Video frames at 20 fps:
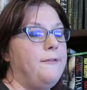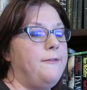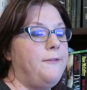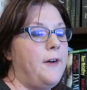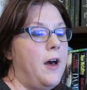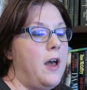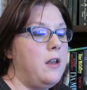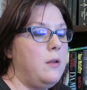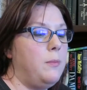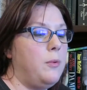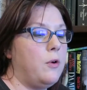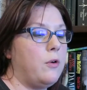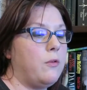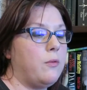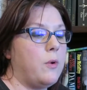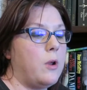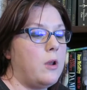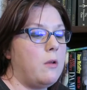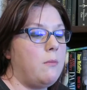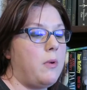Find a book
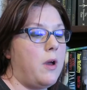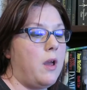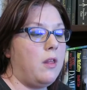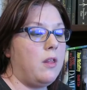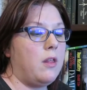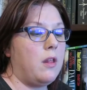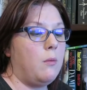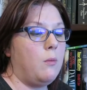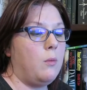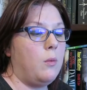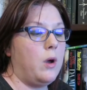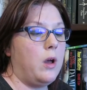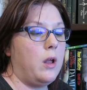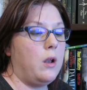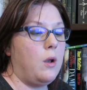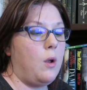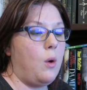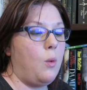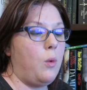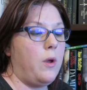written by
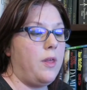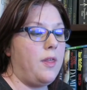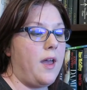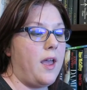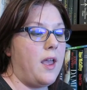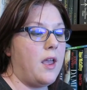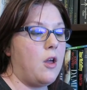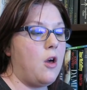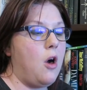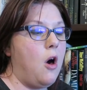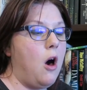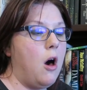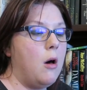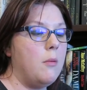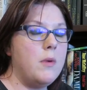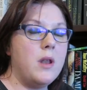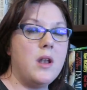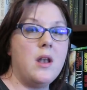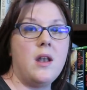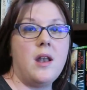someone with a
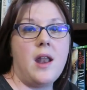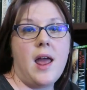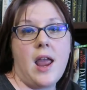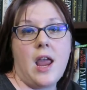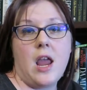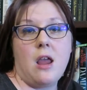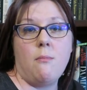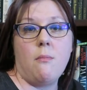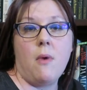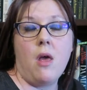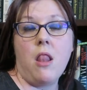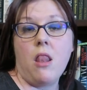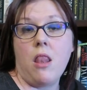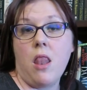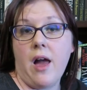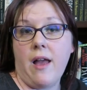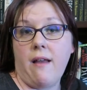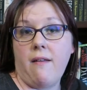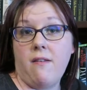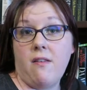common name,
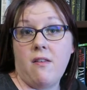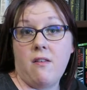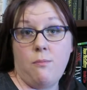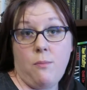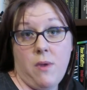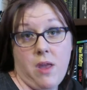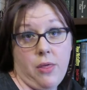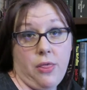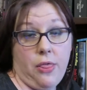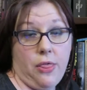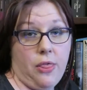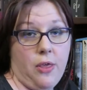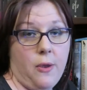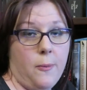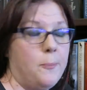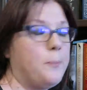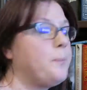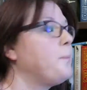like Smith.